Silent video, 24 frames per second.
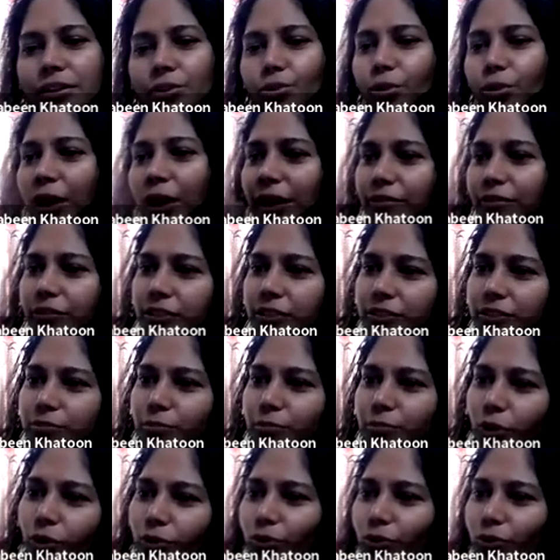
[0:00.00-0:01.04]
you have that
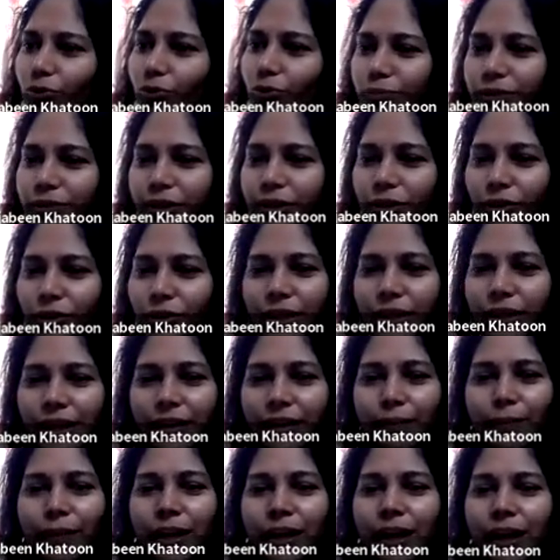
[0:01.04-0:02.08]
small combs and all
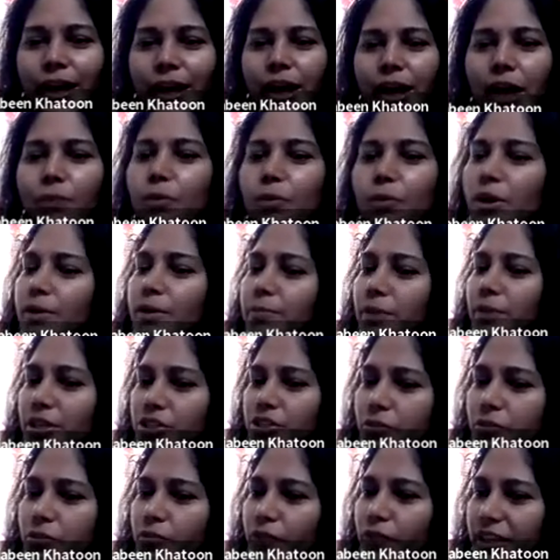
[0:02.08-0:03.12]
that. Avoid
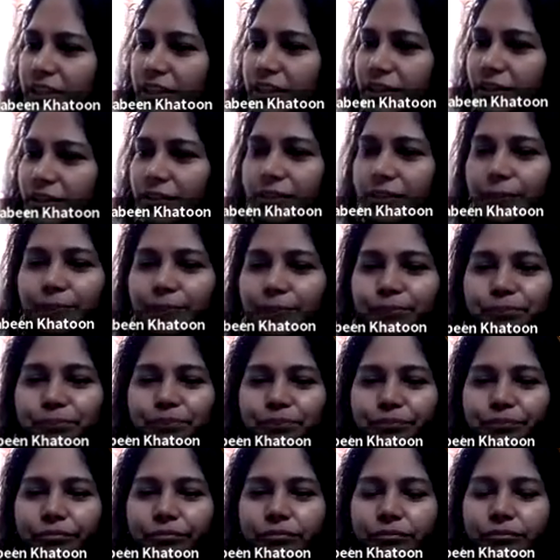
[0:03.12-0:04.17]
brushing wet hair
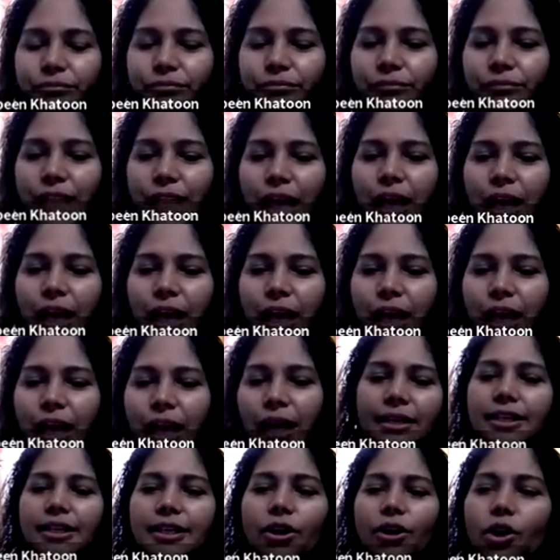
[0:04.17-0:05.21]

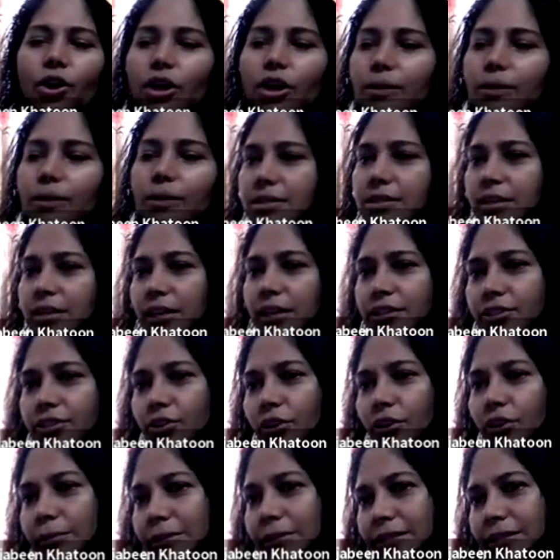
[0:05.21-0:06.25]
and oil
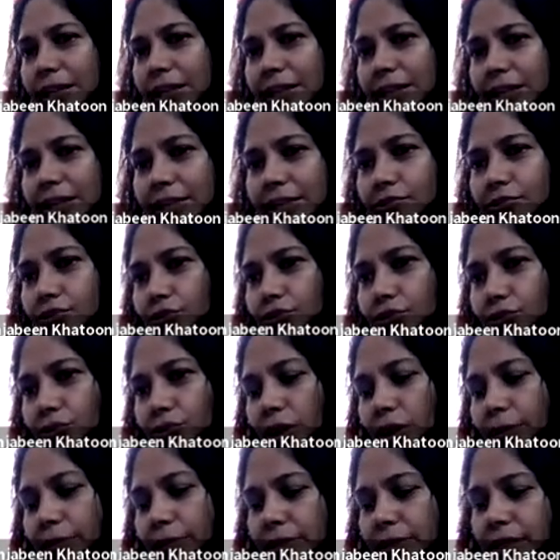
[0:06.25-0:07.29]
massage. Oil massage, as you
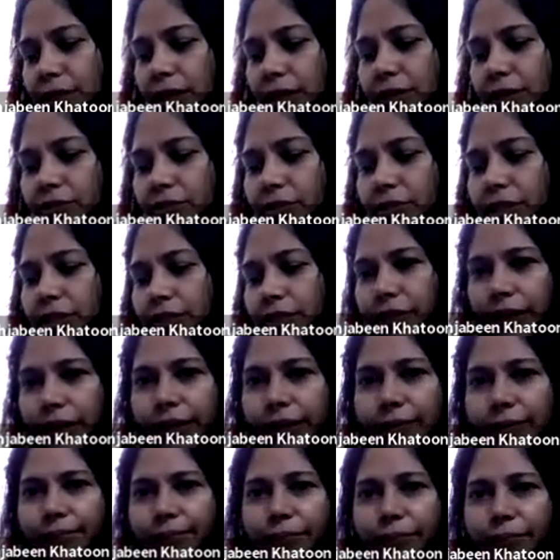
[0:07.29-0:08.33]
do oil massage, so
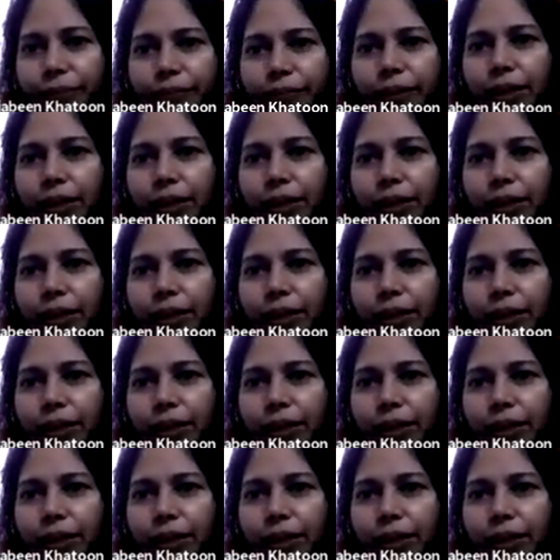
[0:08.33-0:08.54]
it's fine